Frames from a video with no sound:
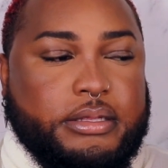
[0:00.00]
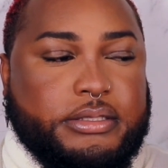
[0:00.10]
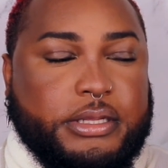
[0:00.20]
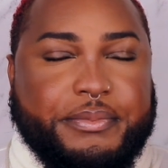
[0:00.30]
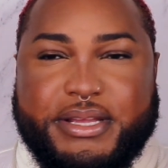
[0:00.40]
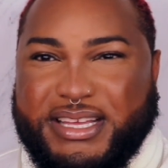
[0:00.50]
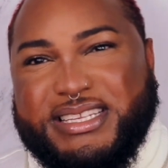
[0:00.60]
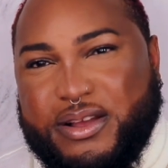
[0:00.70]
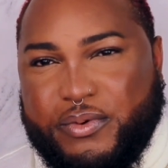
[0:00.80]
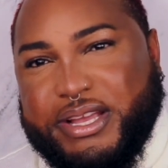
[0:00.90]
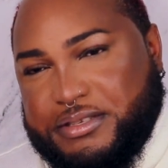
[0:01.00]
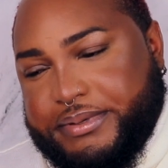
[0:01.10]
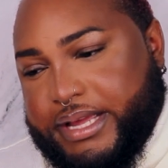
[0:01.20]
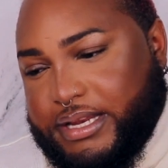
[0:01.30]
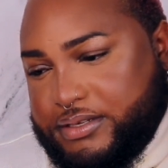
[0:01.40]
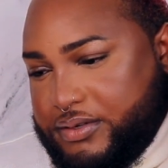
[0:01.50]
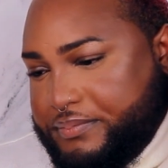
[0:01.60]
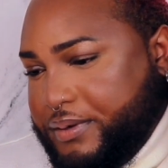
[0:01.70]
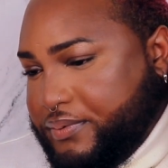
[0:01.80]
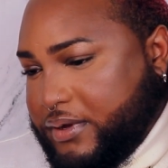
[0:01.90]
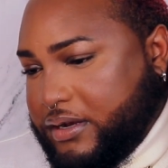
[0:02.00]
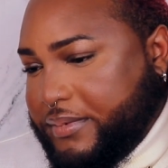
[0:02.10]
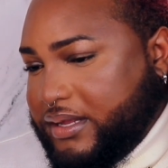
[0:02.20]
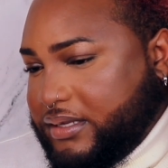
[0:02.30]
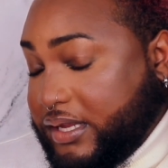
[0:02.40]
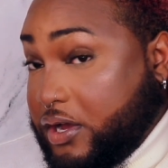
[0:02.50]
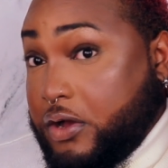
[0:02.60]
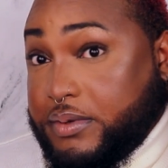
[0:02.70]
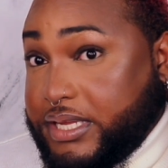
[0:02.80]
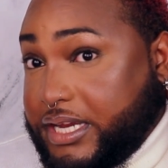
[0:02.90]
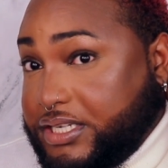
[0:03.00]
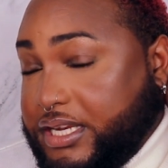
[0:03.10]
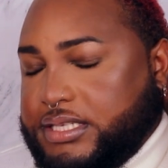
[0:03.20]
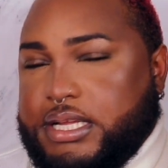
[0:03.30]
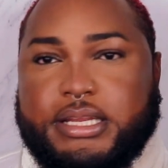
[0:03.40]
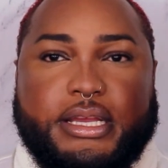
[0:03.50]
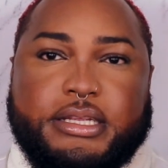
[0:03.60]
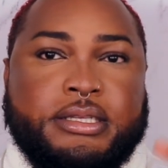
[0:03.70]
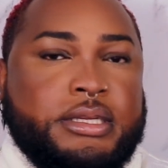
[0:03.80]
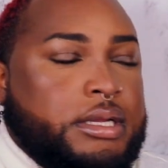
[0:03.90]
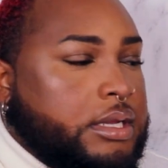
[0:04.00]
So because that white has been added to it, people automatically think, oh, it's actually, that's not the case